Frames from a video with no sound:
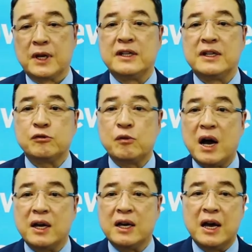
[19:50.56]
That's
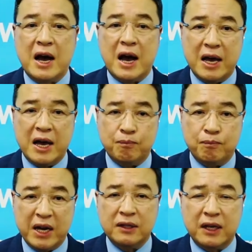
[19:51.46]
why I
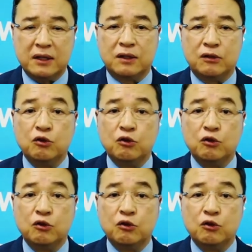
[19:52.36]
made it